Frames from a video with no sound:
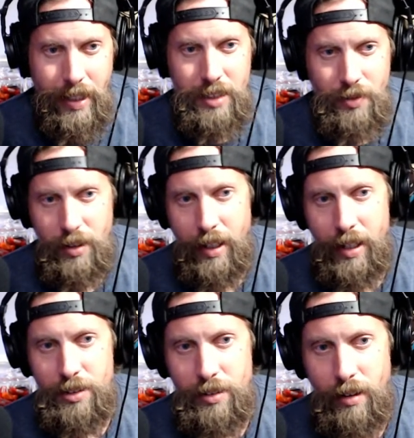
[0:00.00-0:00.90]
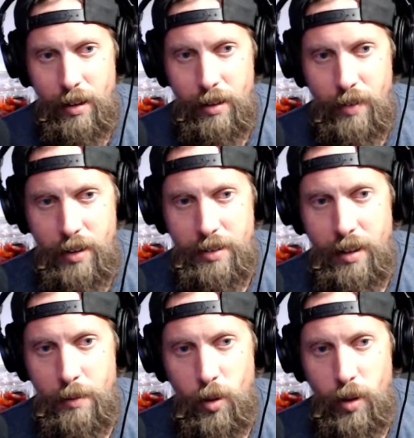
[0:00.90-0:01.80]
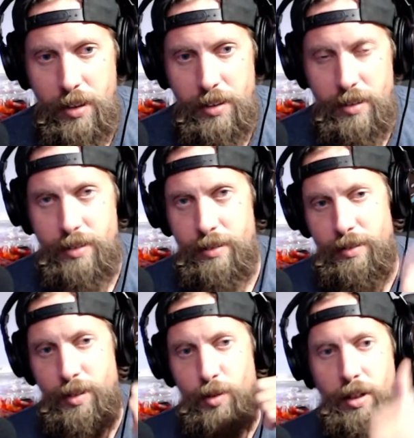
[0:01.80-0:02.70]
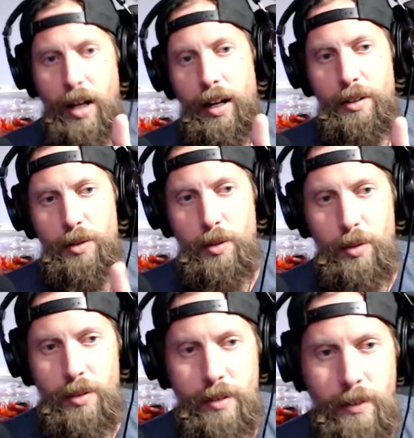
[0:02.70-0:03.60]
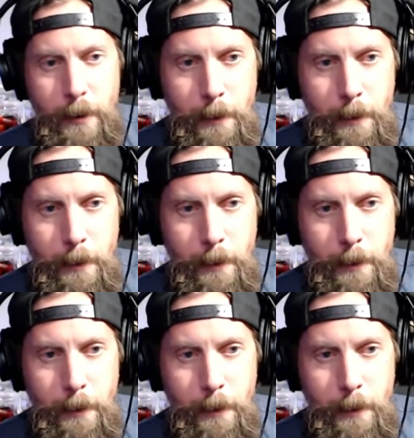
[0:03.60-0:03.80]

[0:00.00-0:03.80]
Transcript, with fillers: Thanks for answering all of our dumb questions. You got it, dude.